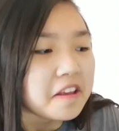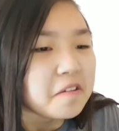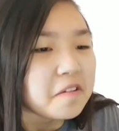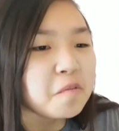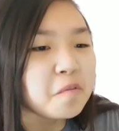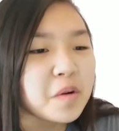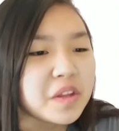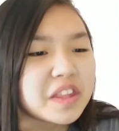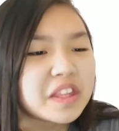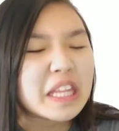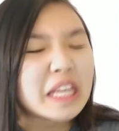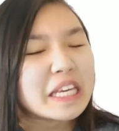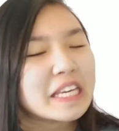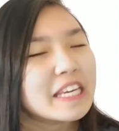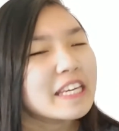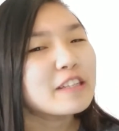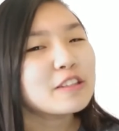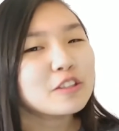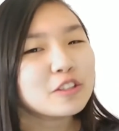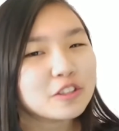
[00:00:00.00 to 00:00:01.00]
With the
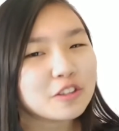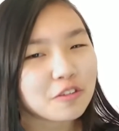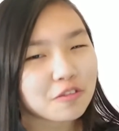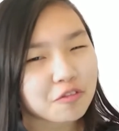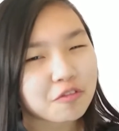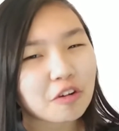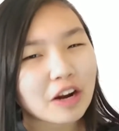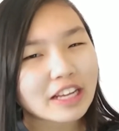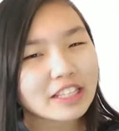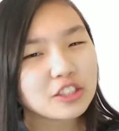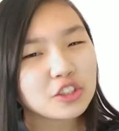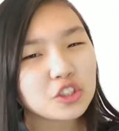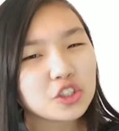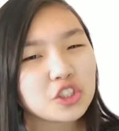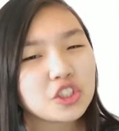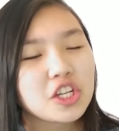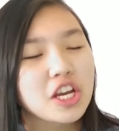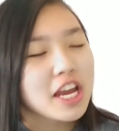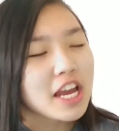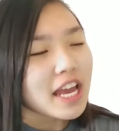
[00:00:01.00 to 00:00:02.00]
years of
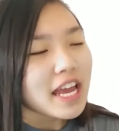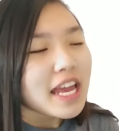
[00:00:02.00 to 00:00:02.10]
French,